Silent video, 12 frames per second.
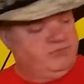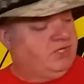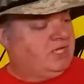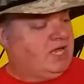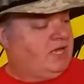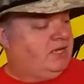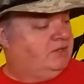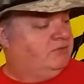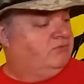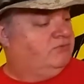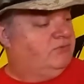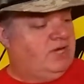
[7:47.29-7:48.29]
I got
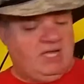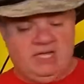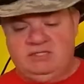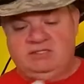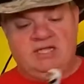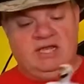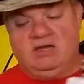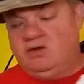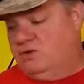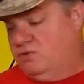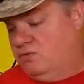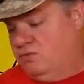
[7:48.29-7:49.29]
red,
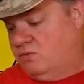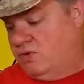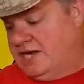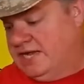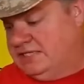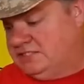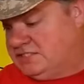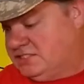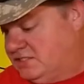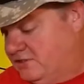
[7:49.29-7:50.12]
yellow, white,